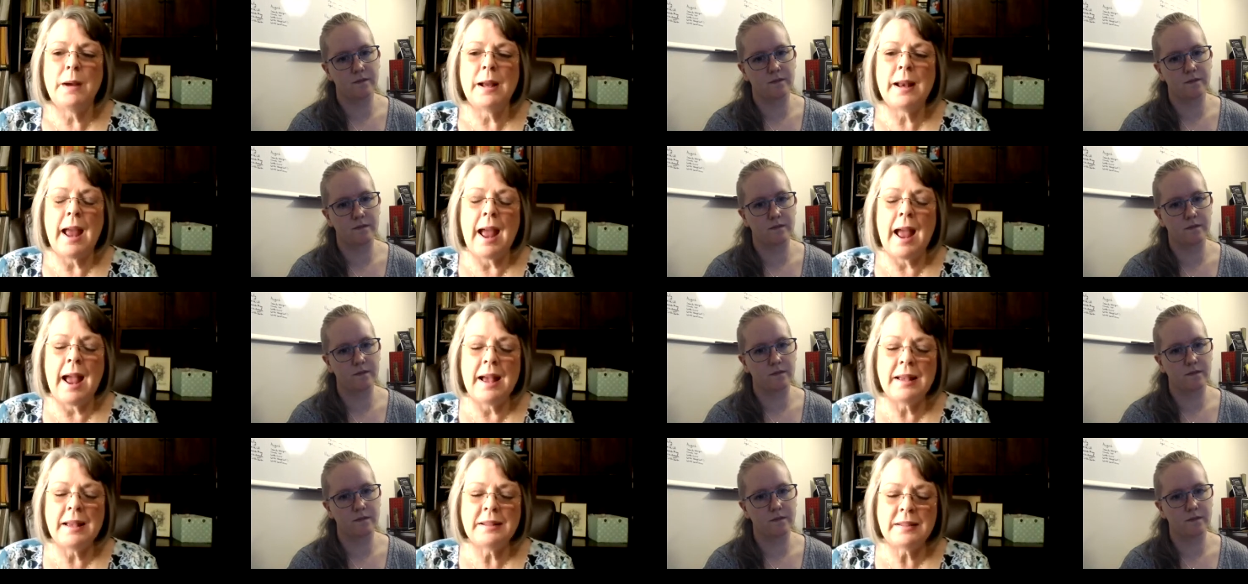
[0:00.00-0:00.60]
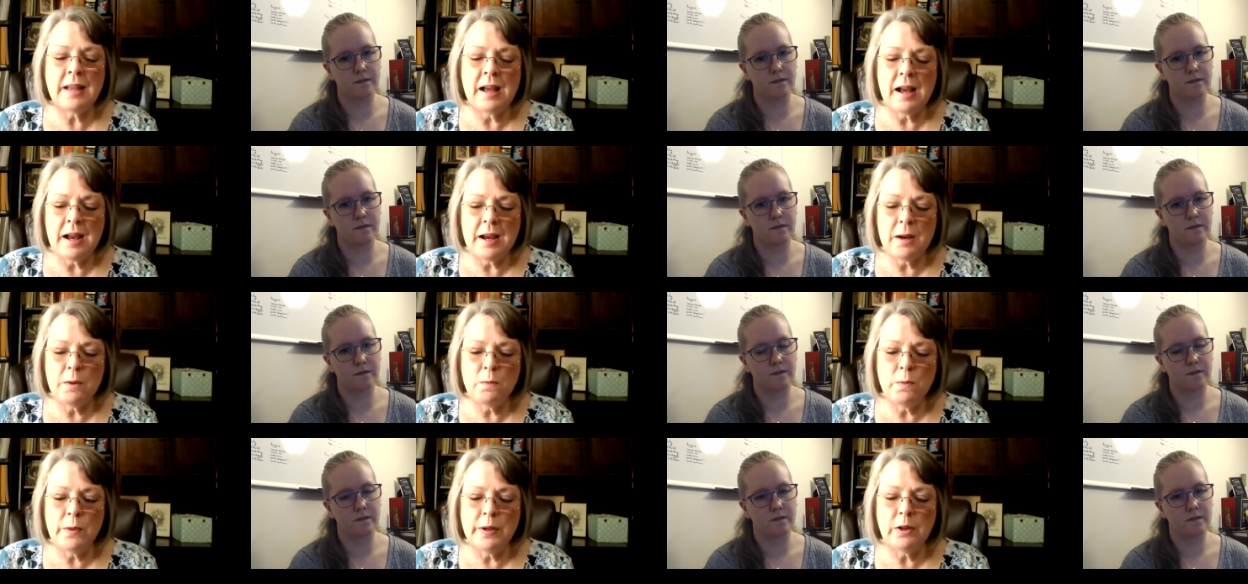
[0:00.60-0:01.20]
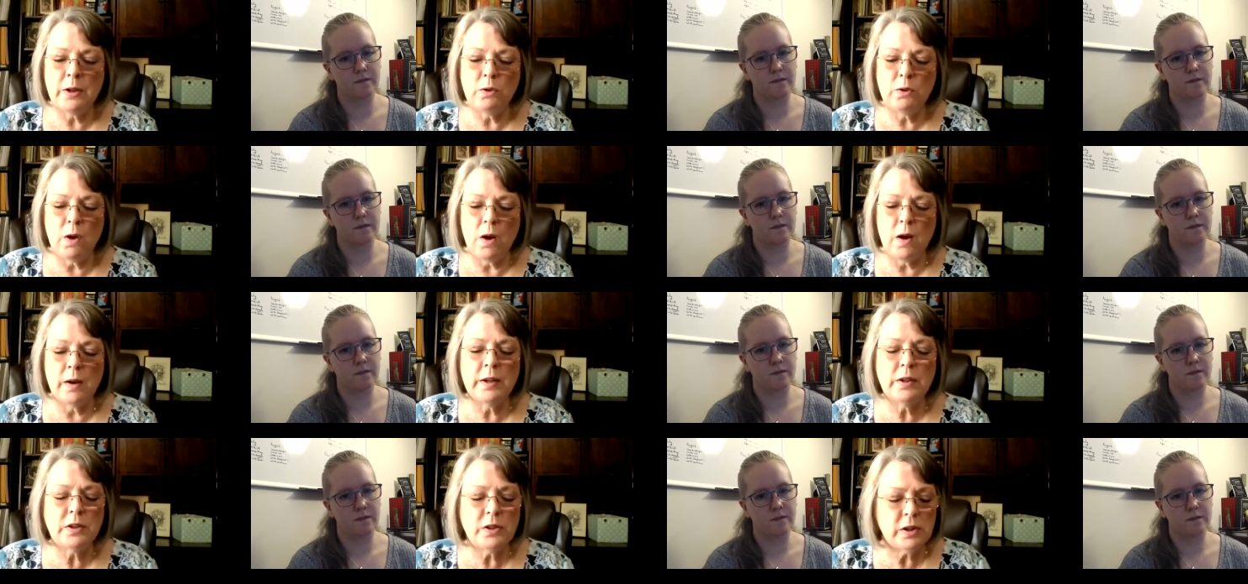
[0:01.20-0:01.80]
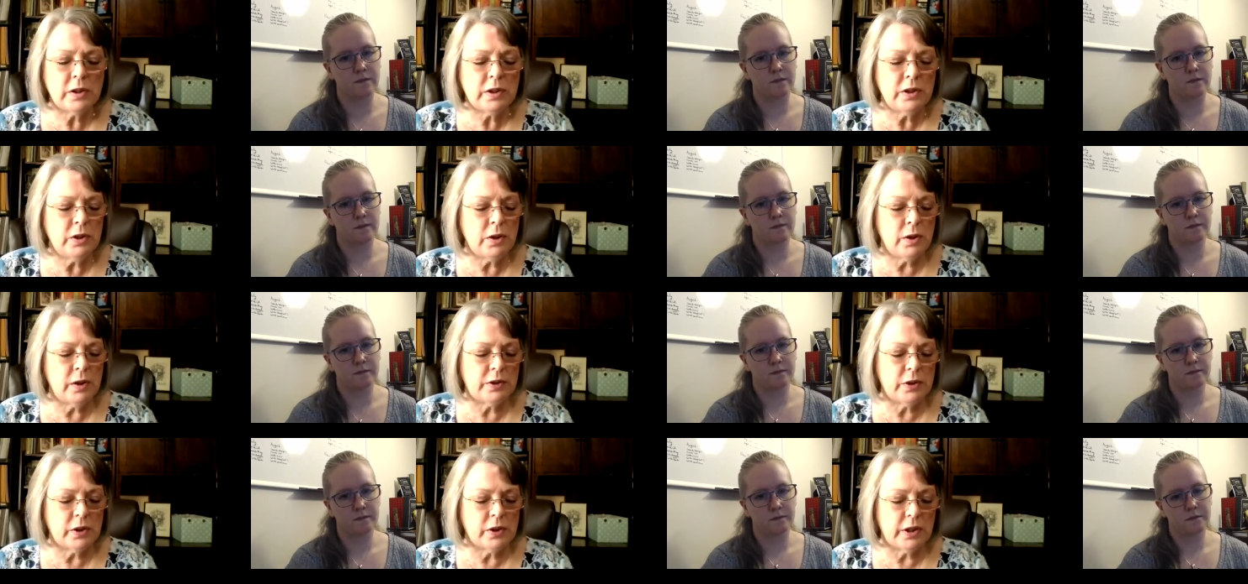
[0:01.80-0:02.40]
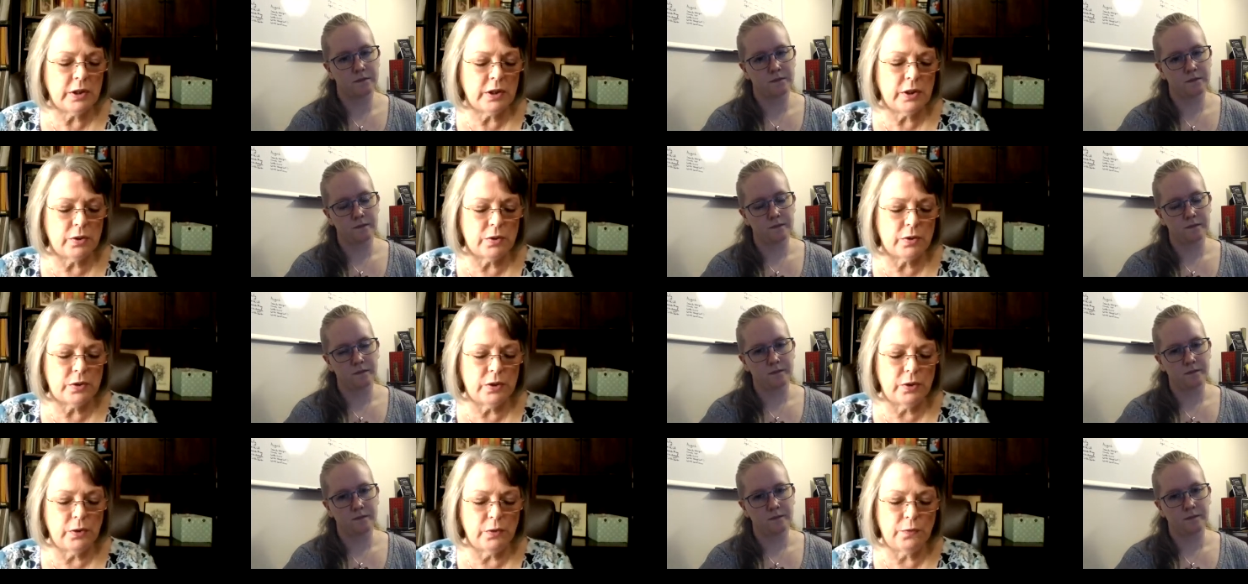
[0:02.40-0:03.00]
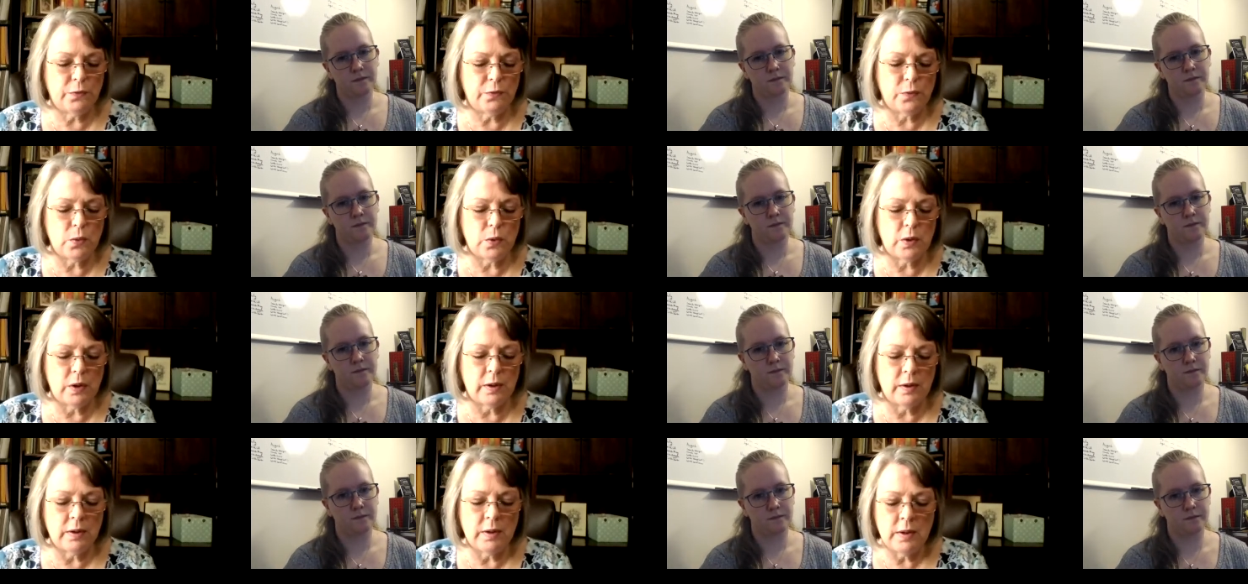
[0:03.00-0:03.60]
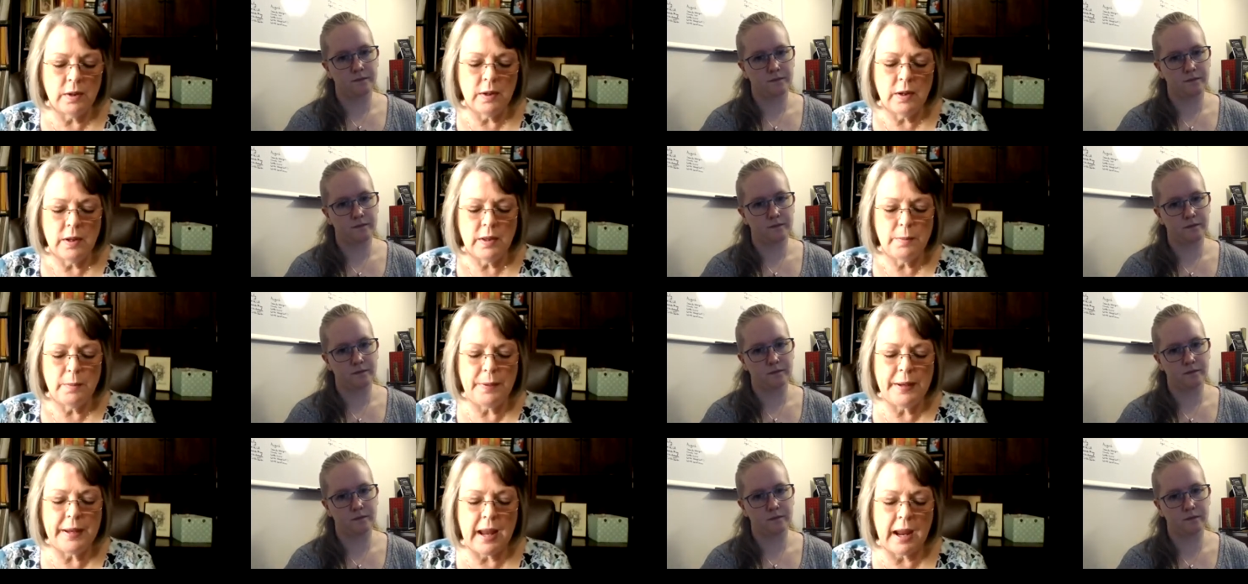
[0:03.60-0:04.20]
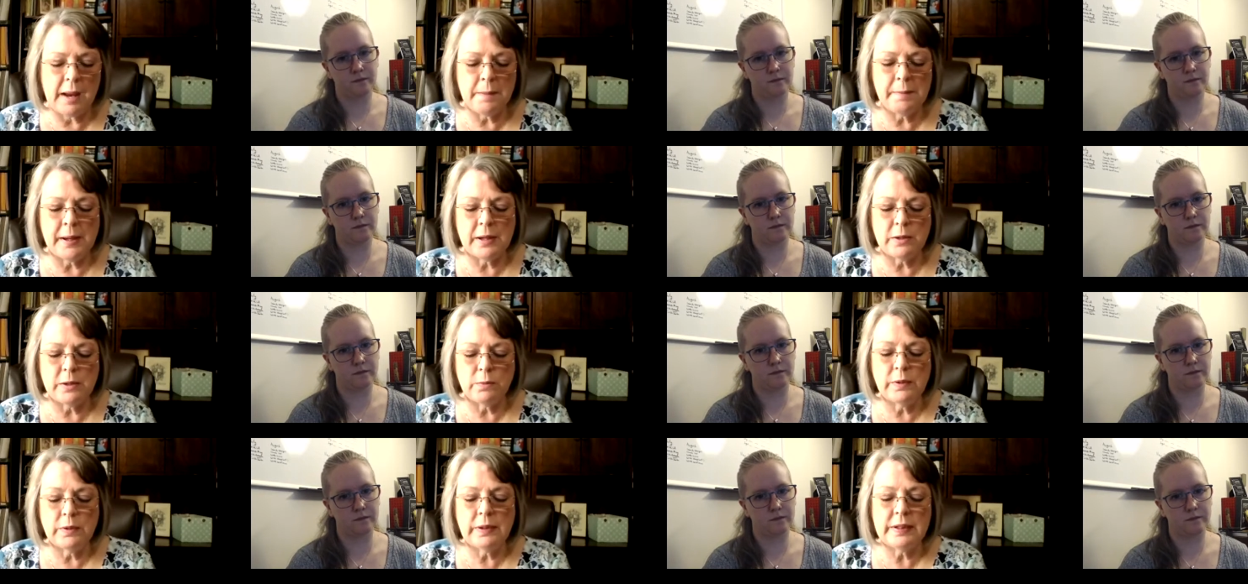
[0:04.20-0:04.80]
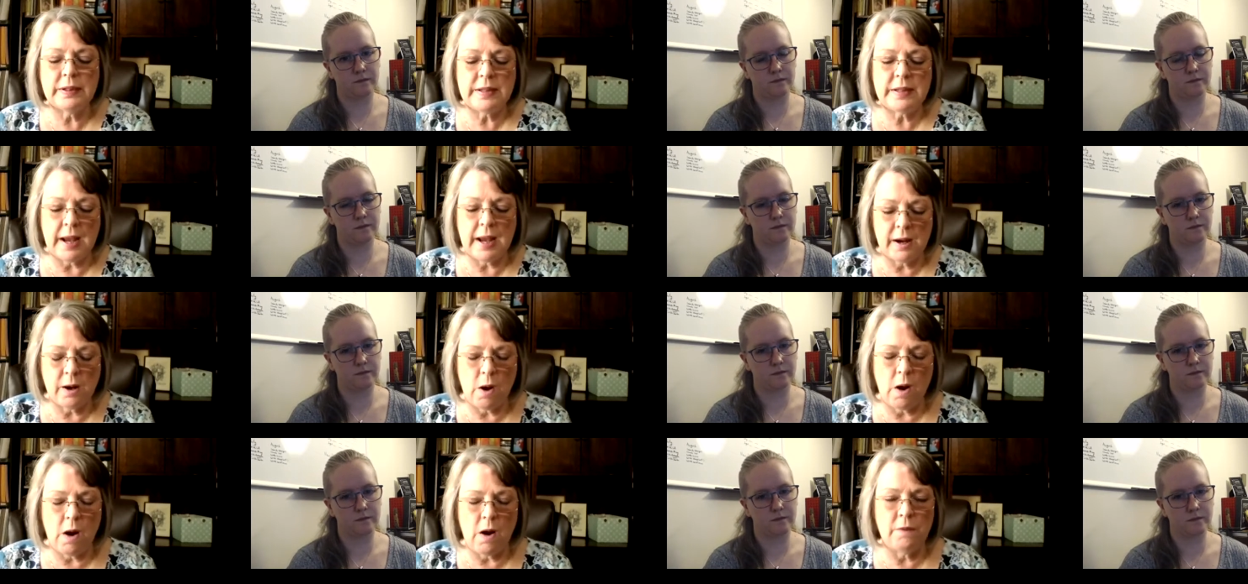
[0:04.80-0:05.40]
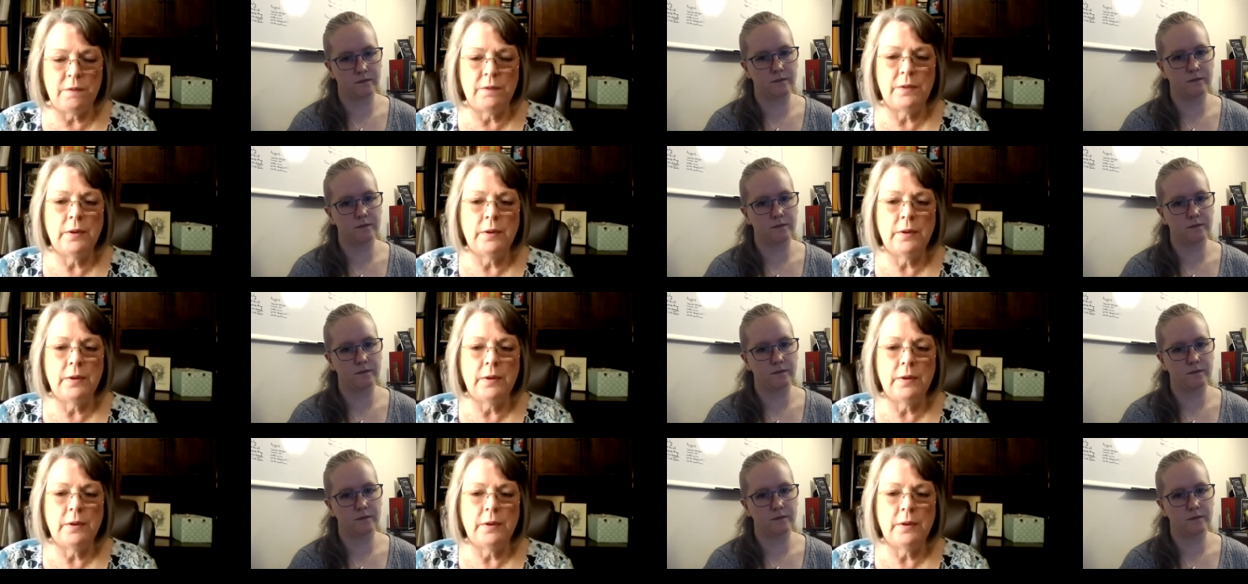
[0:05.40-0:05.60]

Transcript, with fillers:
Speaker 1: as I went along, it took a year or two for Pecan Man to really take off.